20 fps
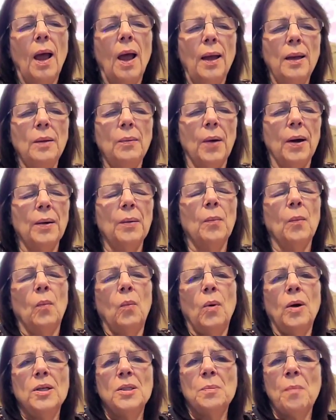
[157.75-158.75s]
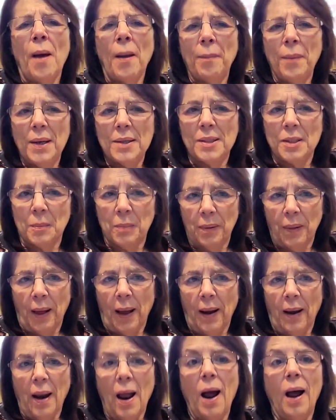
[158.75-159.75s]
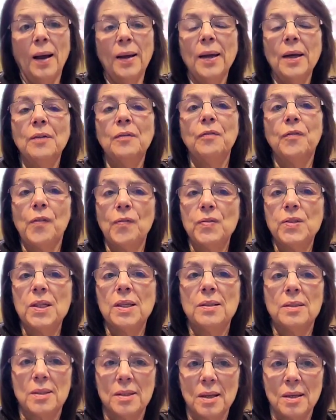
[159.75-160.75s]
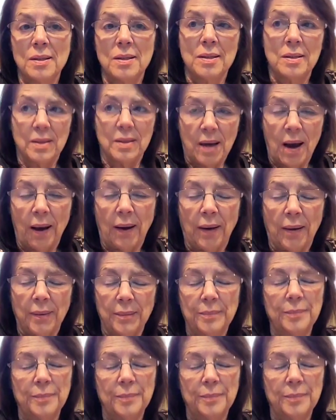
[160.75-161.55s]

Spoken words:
Anyway, what is my basic plan? I get 15 sins a day.